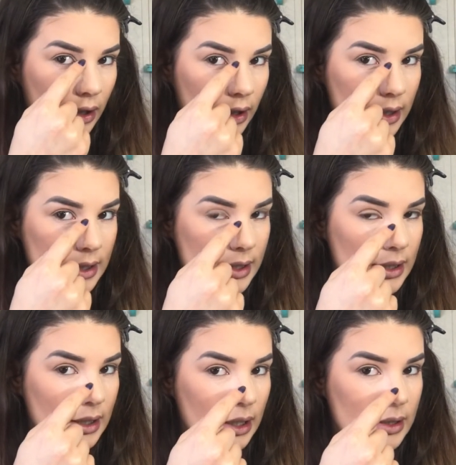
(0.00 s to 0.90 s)
in this
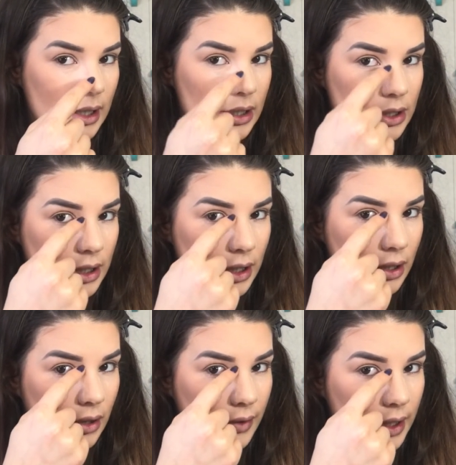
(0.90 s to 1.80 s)

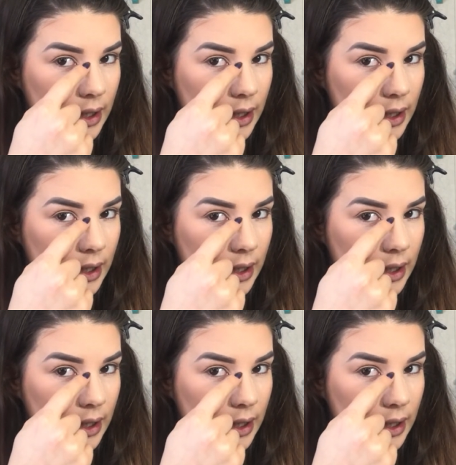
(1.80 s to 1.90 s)
indentation right